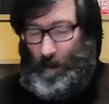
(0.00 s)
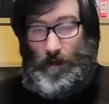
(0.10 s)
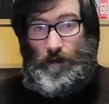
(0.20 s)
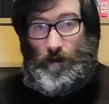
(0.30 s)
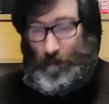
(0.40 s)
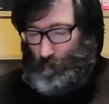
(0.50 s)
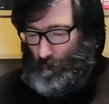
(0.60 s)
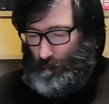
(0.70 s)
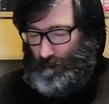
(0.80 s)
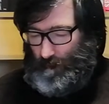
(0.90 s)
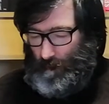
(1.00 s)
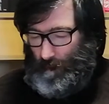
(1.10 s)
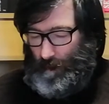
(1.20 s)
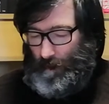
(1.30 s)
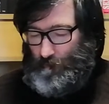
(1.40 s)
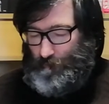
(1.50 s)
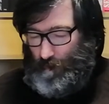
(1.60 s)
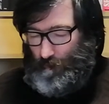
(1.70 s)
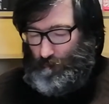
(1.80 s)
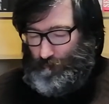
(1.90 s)
and it will be a
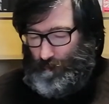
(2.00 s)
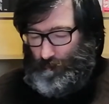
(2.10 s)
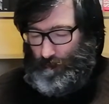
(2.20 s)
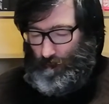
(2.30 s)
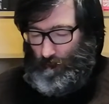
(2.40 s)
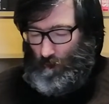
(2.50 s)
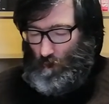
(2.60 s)
very, very